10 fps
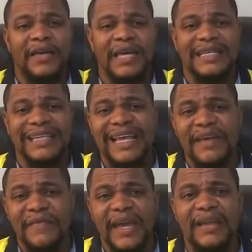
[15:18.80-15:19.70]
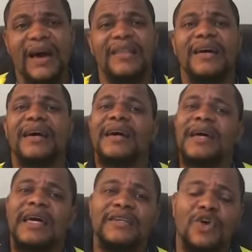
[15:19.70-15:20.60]
significant other.
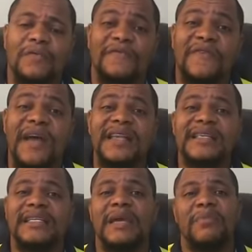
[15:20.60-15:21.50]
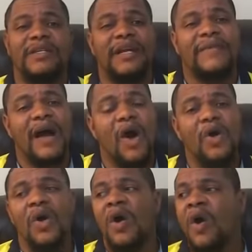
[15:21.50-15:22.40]
He's got friends. He must have
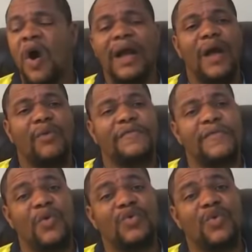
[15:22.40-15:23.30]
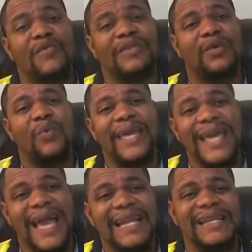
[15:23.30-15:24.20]
hung out with folks over the
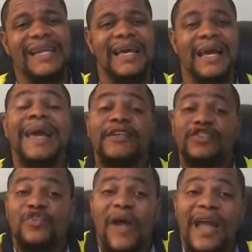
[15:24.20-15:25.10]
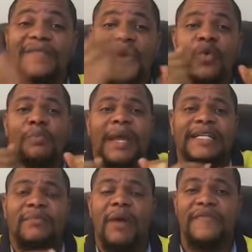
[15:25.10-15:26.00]
weekend. His driver who
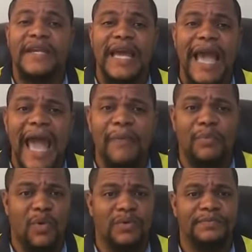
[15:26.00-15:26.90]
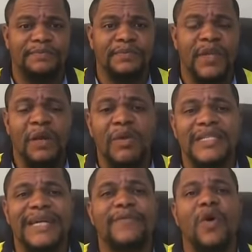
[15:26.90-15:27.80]
picked him up from the airport
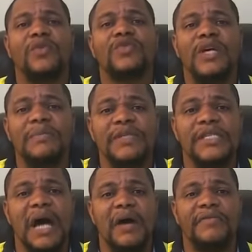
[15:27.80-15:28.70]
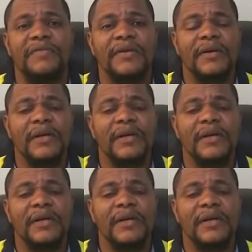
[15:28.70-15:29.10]
must have also himself